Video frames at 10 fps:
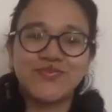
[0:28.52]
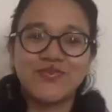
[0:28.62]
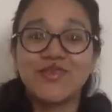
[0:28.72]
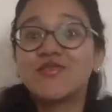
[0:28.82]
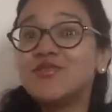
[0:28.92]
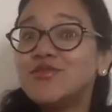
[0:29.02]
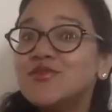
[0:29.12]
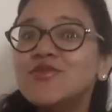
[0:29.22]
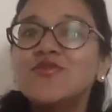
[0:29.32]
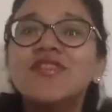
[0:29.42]
So
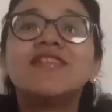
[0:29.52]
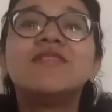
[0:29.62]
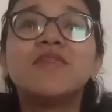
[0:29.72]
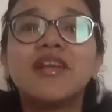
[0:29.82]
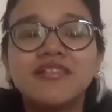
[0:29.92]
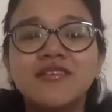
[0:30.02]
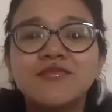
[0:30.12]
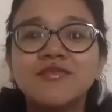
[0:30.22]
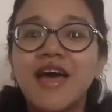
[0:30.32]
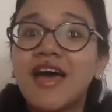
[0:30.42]
do visit Pratham
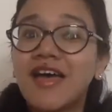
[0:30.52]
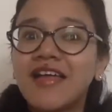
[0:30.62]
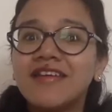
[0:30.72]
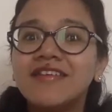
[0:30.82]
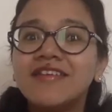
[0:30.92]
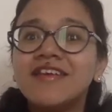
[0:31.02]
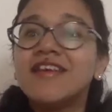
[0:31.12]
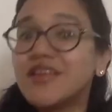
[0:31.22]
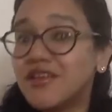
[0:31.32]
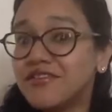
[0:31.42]
and
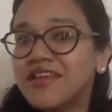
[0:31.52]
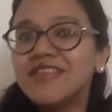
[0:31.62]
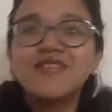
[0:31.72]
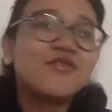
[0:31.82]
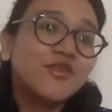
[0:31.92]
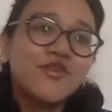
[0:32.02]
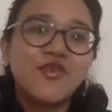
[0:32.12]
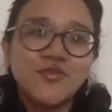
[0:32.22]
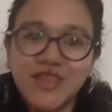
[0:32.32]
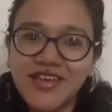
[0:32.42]
read the story from
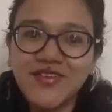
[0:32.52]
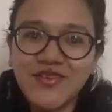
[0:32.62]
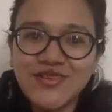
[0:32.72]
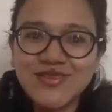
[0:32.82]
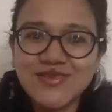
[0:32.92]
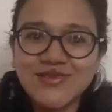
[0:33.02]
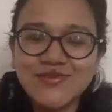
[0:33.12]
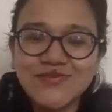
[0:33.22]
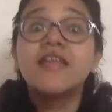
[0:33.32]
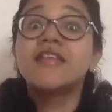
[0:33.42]
there also.
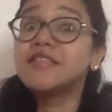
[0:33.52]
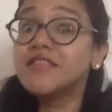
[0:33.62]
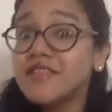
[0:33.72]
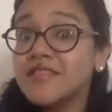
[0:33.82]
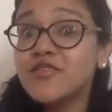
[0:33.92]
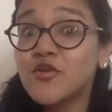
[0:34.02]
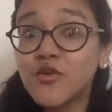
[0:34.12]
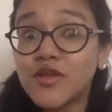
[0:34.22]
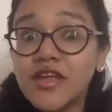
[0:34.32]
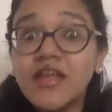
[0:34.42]
This
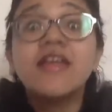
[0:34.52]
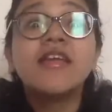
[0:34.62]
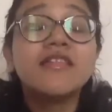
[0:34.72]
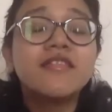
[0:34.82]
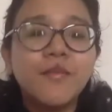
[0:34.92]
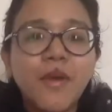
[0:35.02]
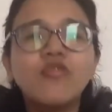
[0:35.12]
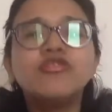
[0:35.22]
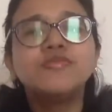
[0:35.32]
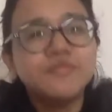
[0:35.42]
story is
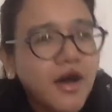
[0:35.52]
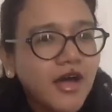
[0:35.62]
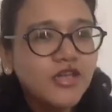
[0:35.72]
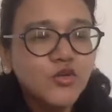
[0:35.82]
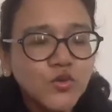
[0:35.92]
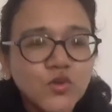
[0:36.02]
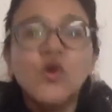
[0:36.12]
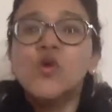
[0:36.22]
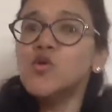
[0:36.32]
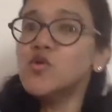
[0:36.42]
about Maloo,
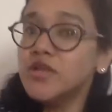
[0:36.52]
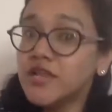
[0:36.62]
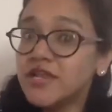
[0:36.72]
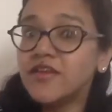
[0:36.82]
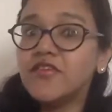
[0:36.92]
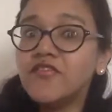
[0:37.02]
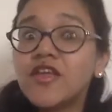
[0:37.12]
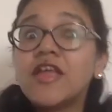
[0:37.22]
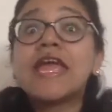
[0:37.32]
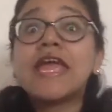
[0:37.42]
who lived
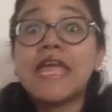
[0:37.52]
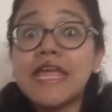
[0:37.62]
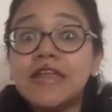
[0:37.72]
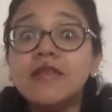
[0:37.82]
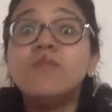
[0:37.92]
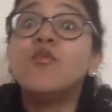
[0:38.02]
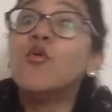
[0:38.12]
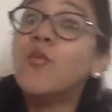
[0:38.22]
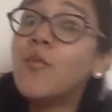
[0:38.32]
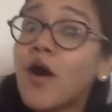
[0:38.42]
in
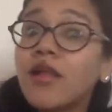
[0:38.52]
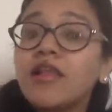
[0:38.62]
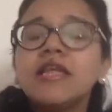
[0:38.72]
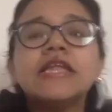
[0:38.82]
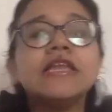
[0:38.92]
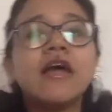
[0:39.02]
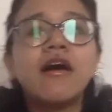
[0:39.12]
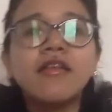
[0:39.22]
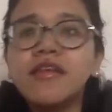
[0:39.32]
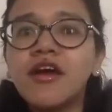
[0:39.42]
Bhopal in
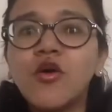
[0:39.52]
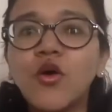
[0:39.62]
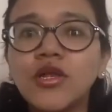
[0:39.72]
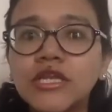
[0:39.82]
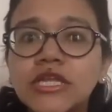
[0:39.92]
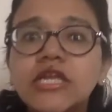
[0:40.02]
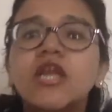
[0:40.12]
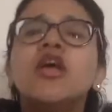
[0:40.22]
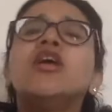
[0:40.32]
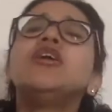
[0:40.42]
Arara colony
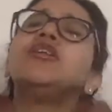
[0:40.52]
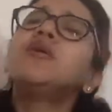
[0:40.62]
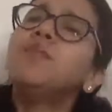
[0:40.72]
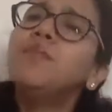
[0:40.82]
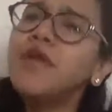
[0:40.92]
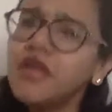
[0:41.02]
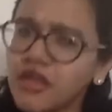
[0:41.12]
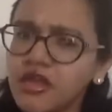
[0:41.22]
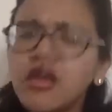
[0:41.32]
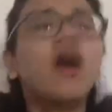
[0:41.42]
in a
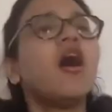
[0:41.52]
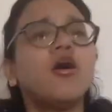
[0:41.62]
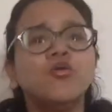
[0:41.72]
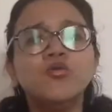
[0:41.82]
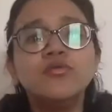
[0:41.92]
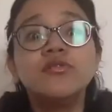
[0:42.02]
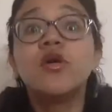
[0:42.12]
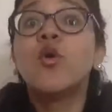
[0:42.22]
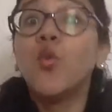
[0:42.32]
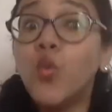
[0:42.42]
big house
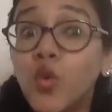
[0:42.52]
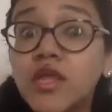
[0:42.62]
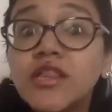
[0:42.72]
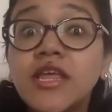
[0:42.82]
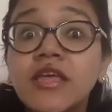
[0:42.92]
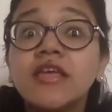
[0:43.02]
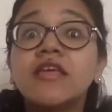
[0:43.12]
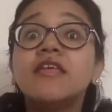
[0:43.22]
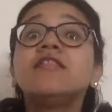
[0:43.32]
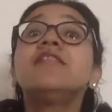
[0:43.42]
with
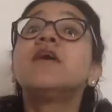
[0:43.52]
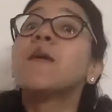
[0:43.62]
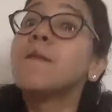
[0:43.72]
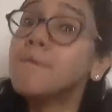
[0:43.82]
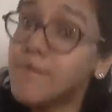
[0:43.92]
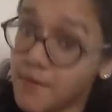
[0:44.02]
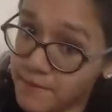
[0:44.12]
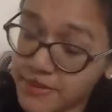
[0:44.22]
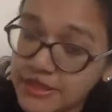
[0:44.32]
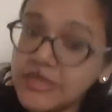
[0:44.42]
his
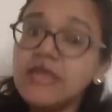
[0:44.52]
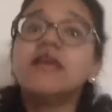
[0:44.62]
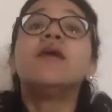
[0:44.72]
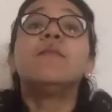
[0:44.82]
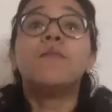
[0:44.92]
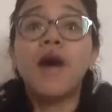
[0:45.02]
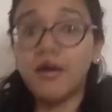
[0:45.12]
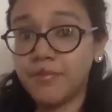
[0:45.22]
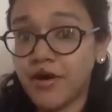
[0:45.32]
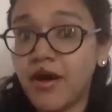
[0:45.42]
mummy,
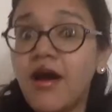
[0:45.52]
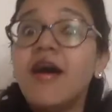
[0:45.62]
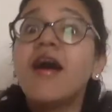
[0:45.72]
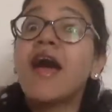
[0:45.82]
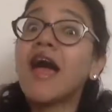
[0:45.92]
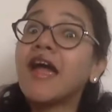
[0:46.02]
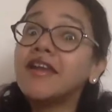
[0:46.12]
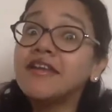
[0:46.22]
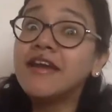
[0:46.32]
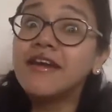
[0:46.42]
papa
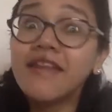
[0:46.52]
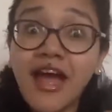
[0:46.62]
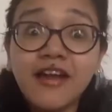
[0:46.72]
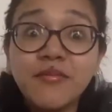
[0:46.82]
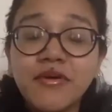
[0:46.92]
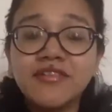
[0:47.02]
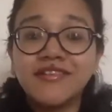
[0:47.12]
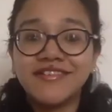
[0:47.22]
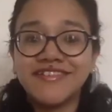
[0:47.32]
and grandmother.